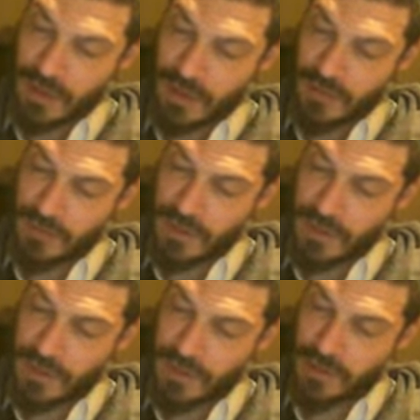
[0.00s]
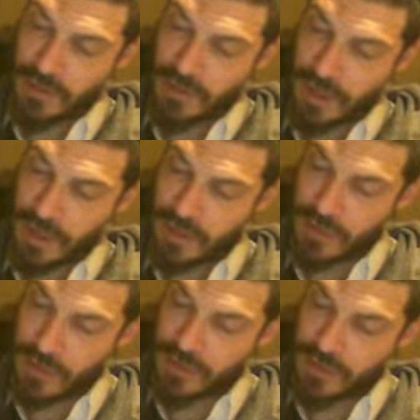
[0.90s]
V is equal to x
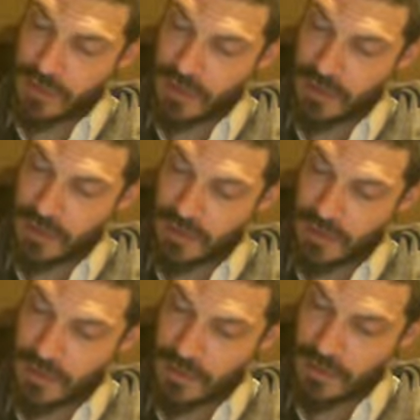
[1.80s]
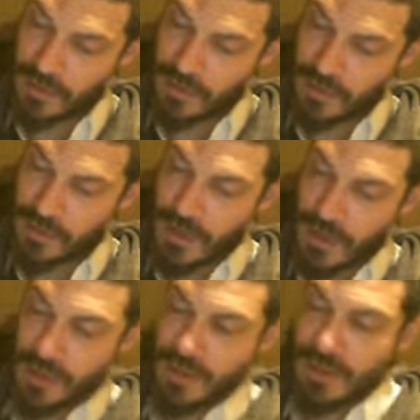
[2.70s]
minus y. You
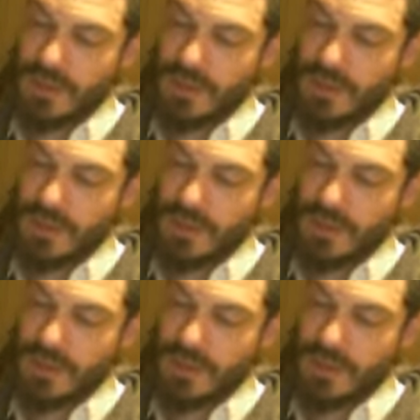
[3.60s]
can see it